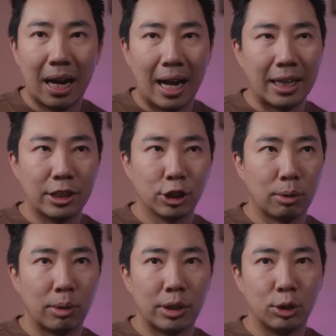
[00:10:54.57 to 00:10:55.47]
I can just
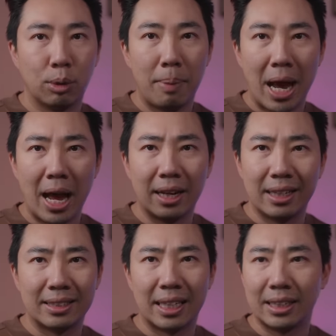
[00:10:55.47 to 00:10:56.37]
throw it into a bag.
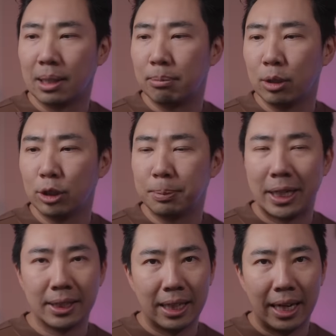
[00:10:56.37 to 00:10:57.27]
It takes up no
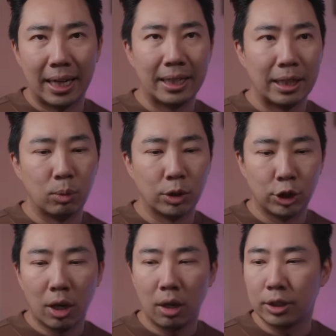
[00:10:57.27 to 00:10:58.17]
space and it will
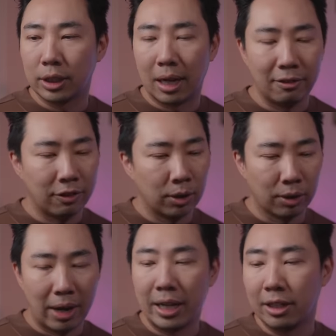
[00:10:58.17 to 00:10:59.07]
charge an iPhone
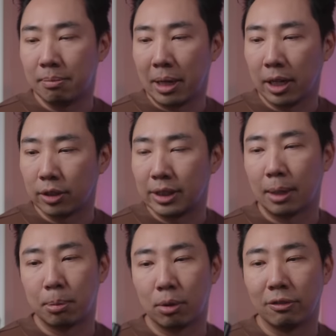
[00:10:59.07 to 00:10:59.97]
or any of my other
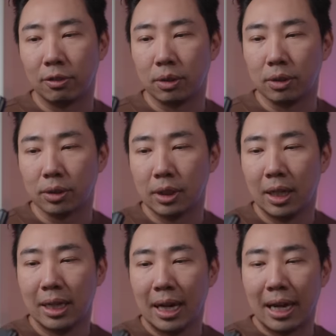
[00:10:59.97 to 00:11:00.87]
tech peripherals
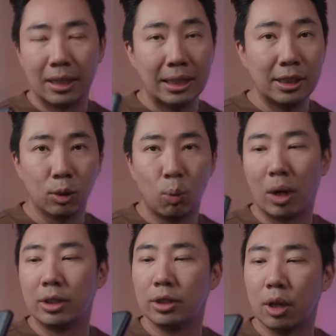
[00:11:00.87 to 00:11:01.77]
at least
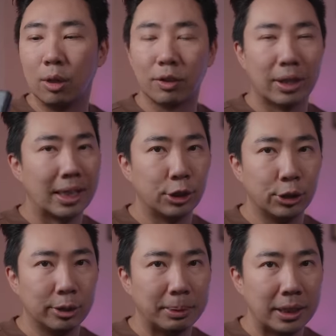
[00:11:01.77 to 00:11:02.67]
once over. It has
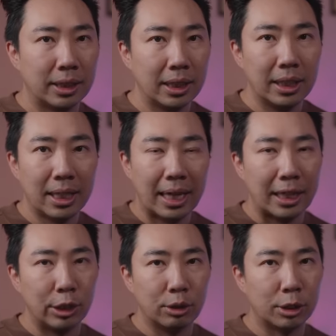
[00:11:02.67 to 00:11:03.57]
USB-C
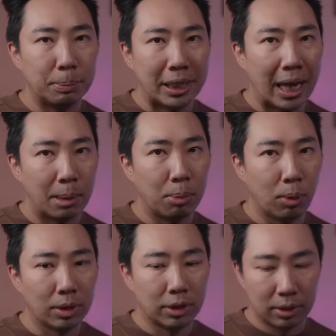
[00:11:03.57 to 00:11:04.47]
and USB-A
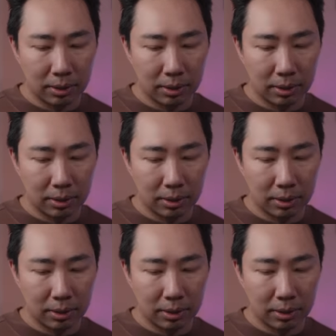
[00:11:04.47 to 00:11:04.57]
ports.